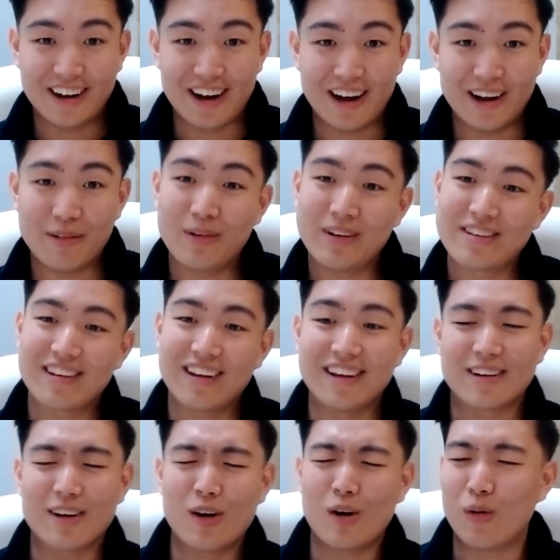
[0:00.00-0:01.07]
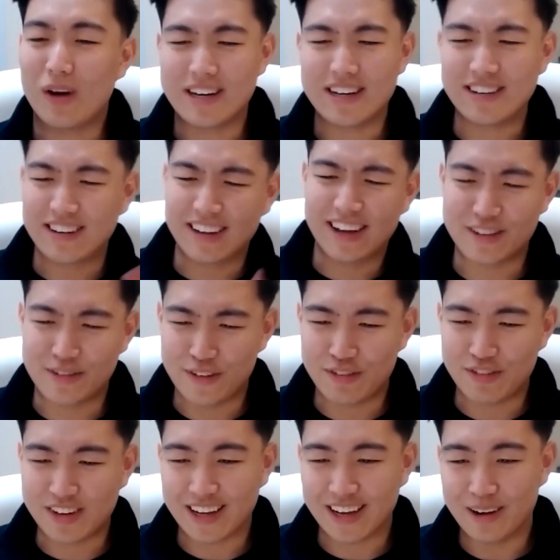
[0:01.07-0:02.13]
I was like, oh, I need to get to
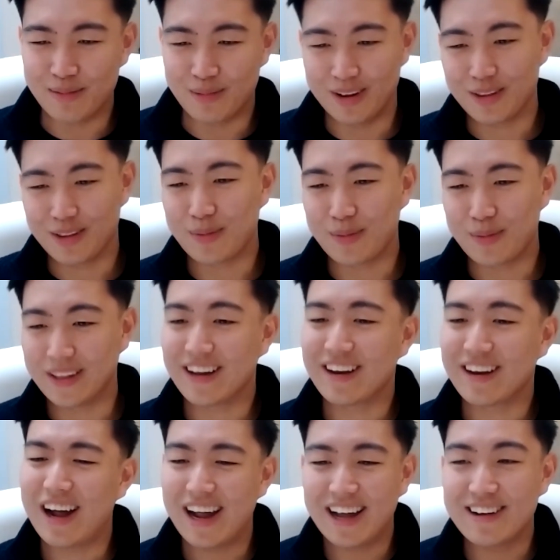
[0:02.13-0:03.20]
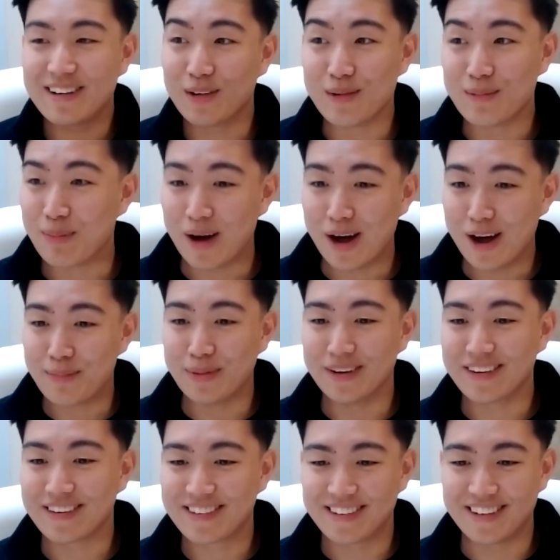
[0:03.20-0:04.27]
50K a month. But then I had no
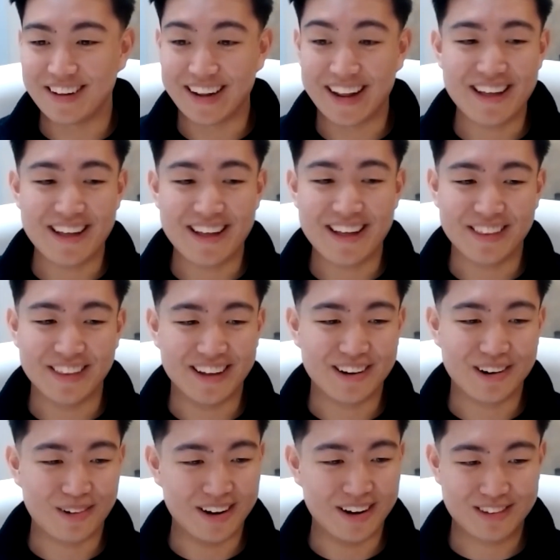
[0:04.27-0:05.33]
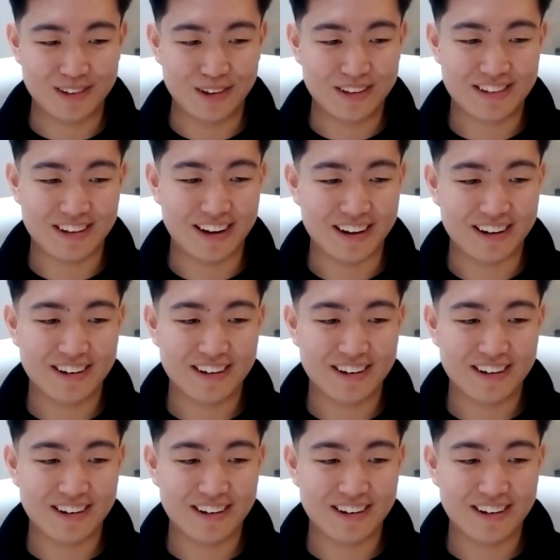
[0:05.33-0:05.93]
purpose to get there, right? So it's like,